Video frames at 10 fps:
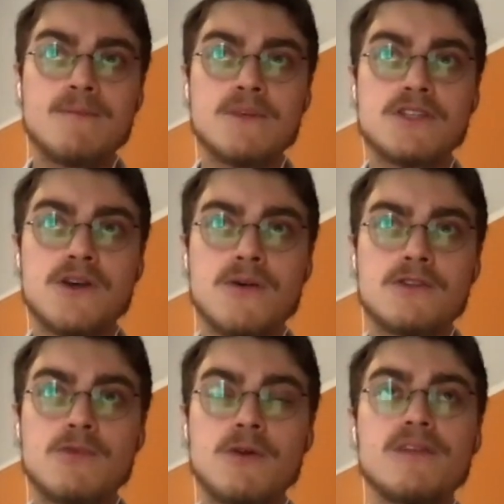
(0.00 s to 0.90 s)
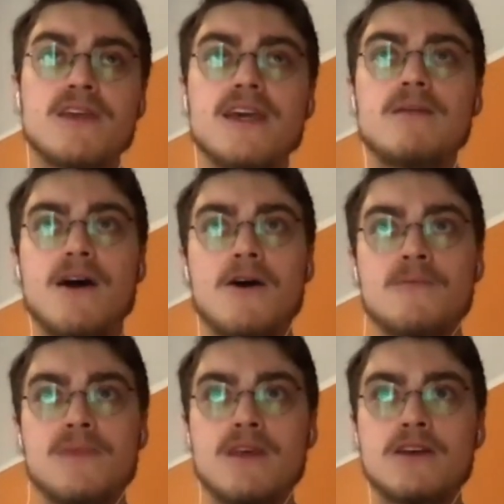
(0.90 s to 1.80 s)
So when we're thinking about
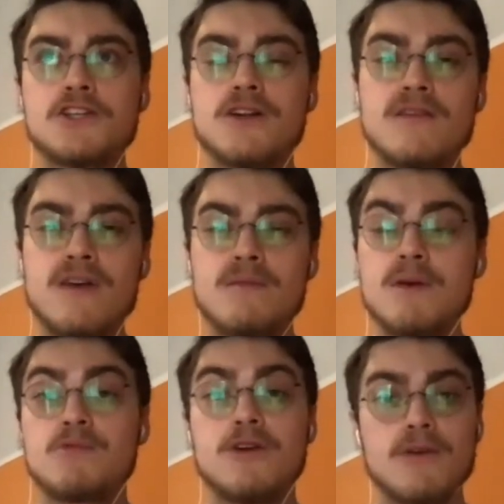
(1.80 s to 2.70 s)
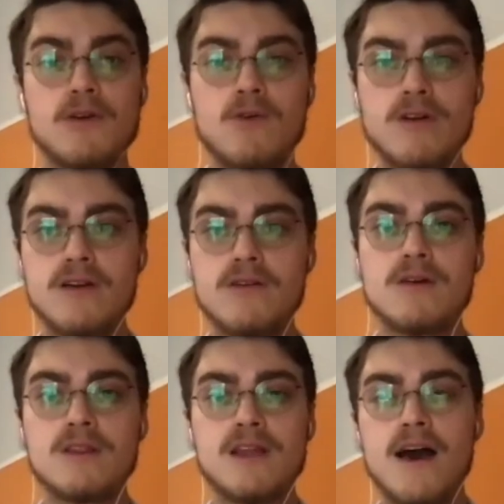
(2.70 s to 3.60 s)
should an event be pre-recorded or
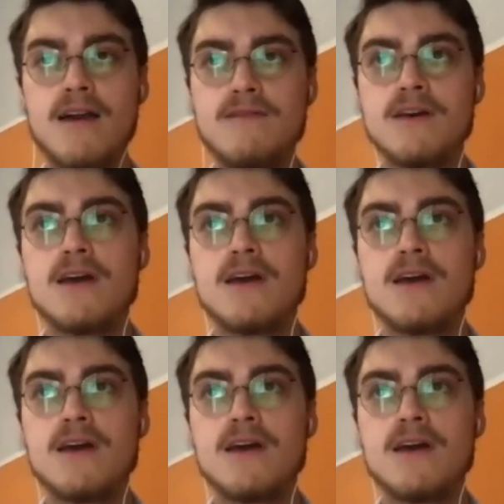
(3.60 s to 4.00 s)
live,